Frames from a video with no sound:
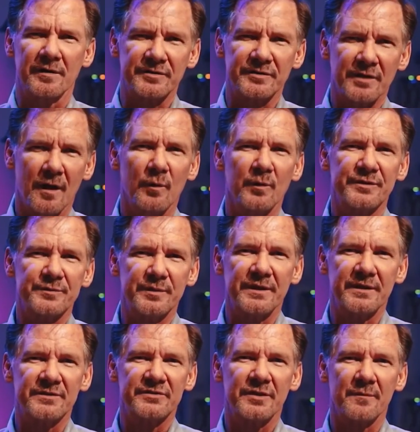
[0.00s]
always
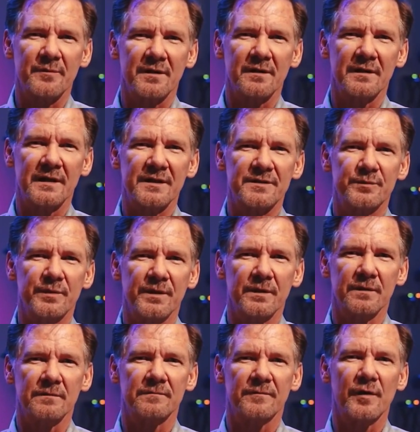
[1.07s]
been something that's
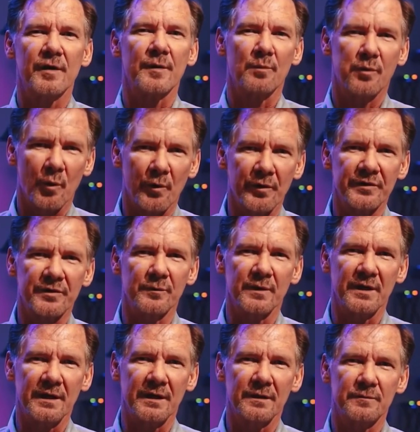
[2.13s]
been very important to
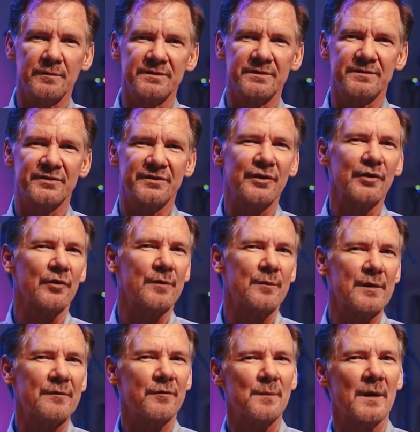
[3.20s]
me. It was instilled in me.
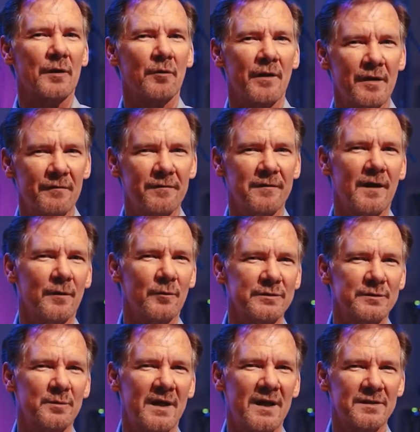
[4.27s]
My grandfather was a
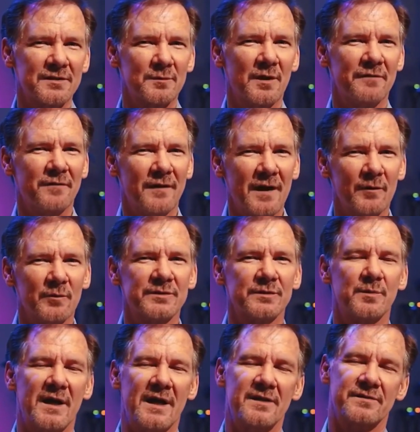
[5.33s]
pastor, my father was a
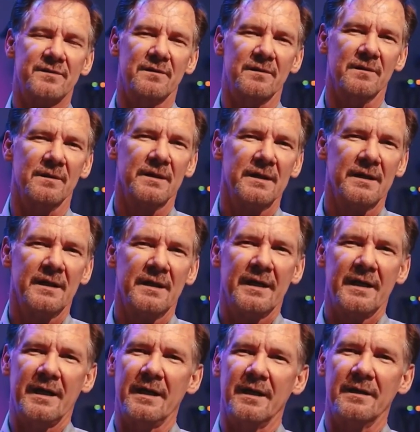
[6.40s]
pastor,
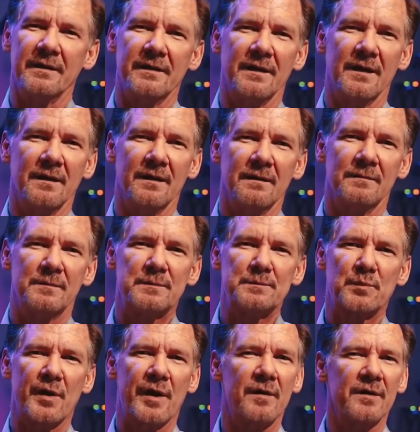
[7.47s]
and
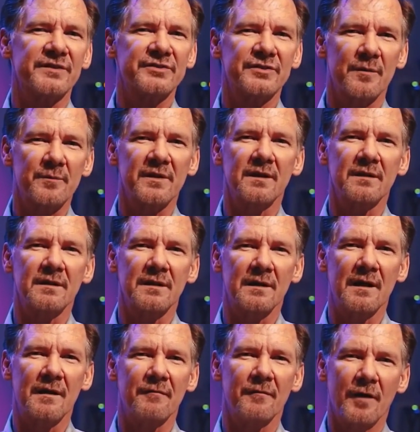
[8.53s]
prayer is something that
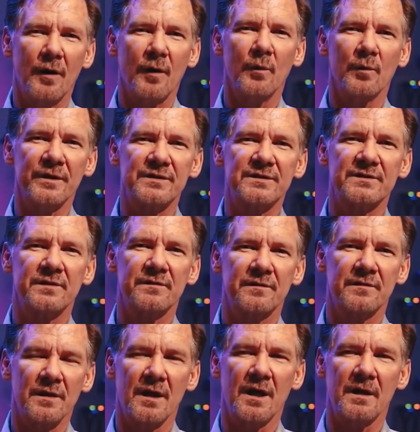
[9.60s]
I've always
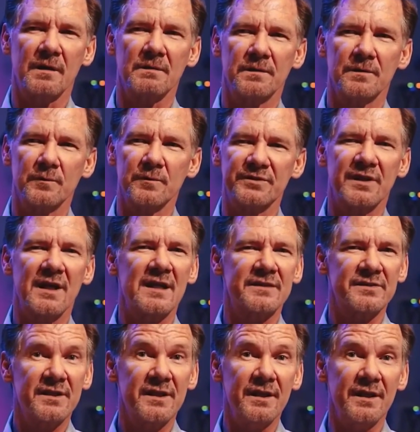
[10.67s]
thought was God's
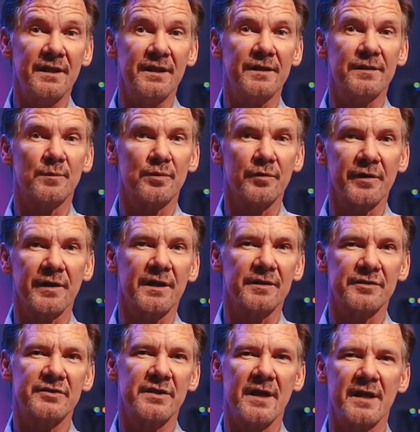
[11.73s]
key to bringing
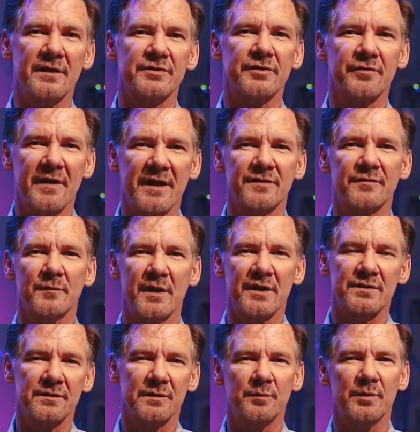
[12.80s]
change and
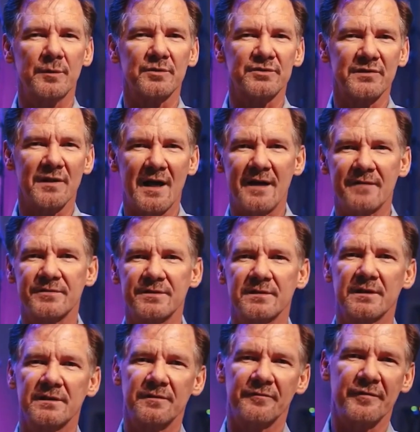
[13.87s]
transformation to people's lives,
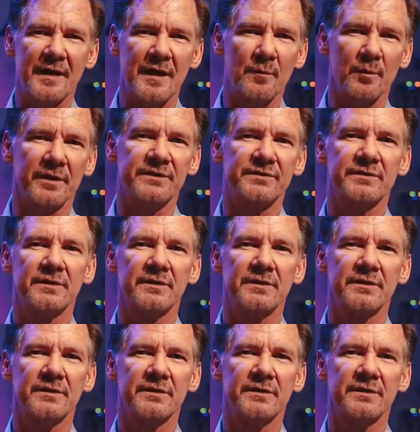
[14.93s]
to families,